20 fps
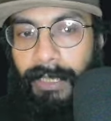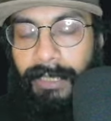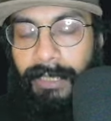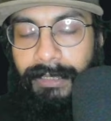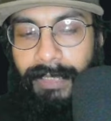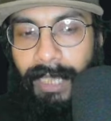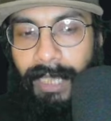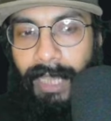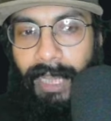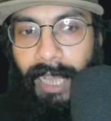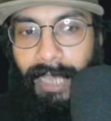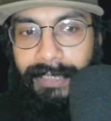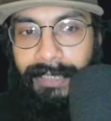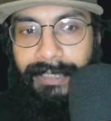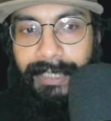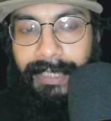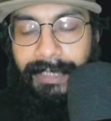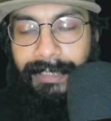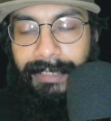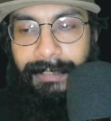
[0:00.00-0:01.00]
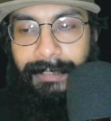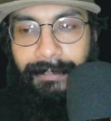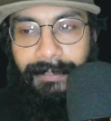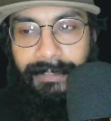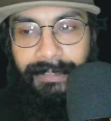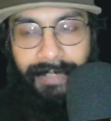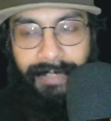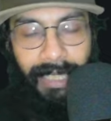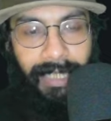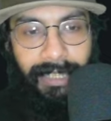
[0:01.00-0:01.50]
the, I think,
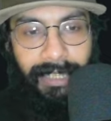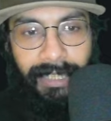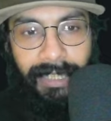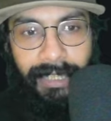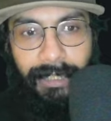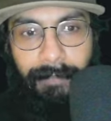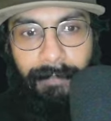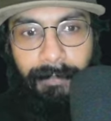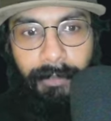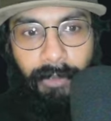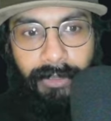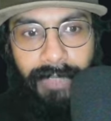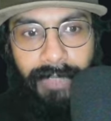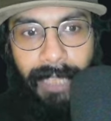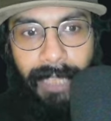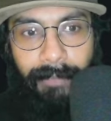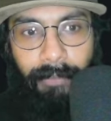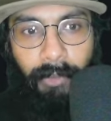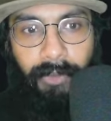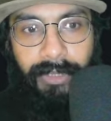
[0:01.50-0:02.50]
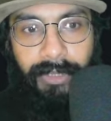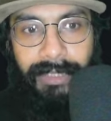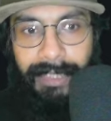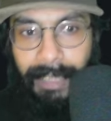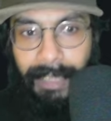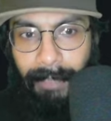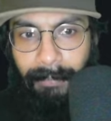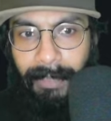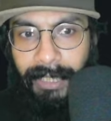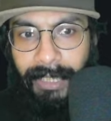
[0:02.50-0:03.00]
standard because iPhone
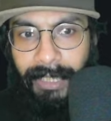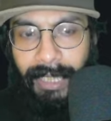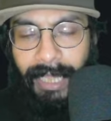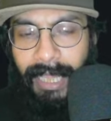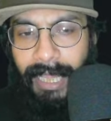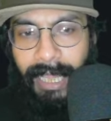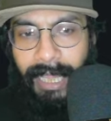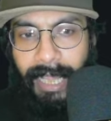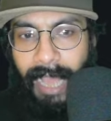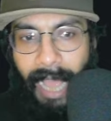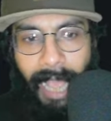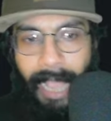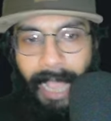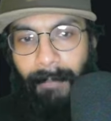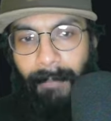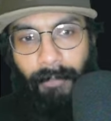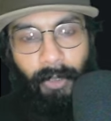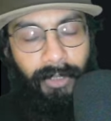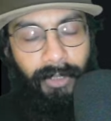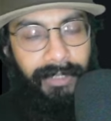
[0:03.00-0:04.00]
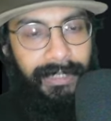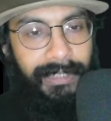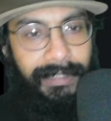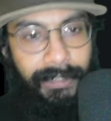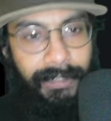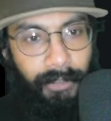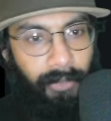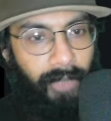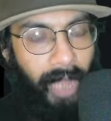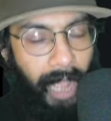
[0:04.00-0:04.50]
11 I'm not really
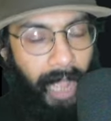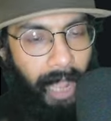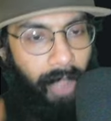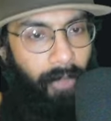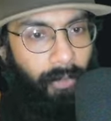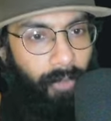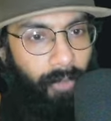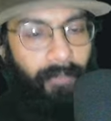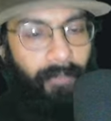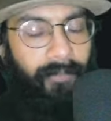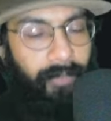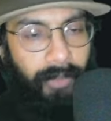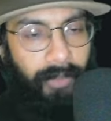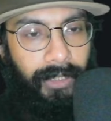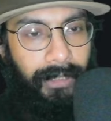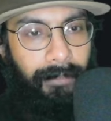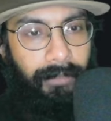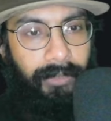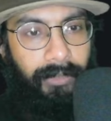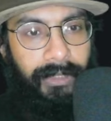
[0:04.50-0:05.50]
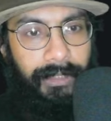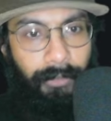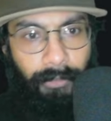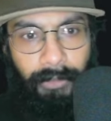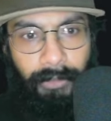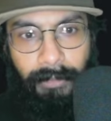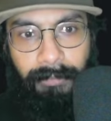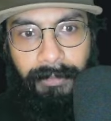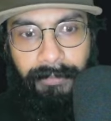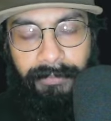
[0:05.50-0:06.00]
sure how comfortable you
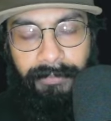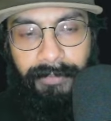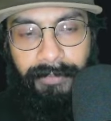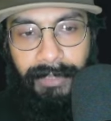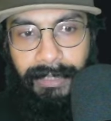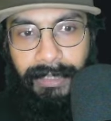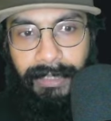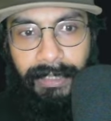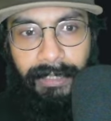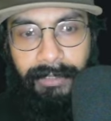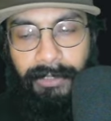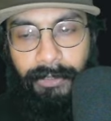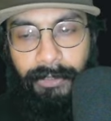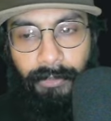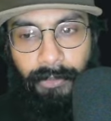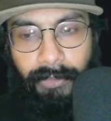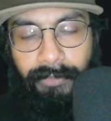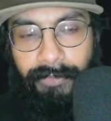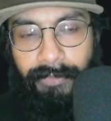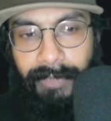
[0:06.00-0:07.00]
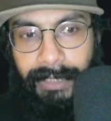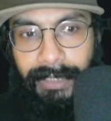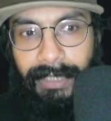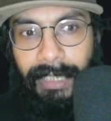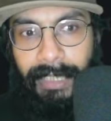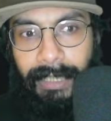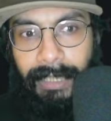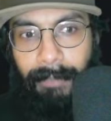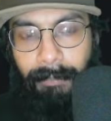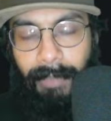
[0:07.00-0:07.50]
will be feel eh, you will feel
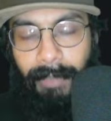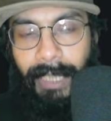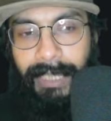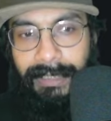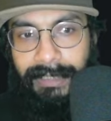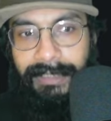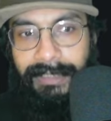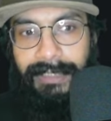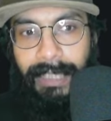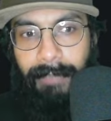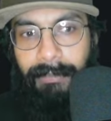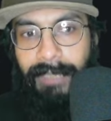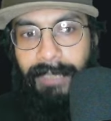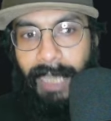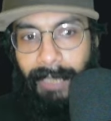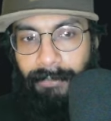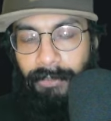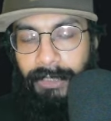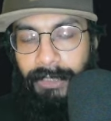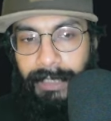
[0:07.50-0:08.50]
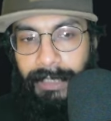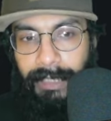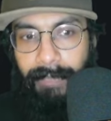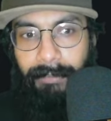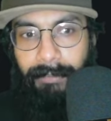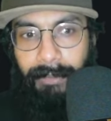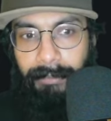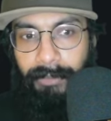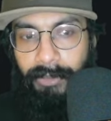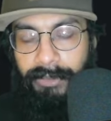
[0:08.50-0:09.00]
playing this game in iPhone
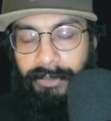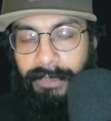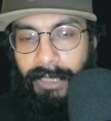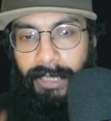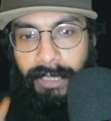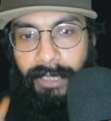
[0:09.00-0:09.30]
11 because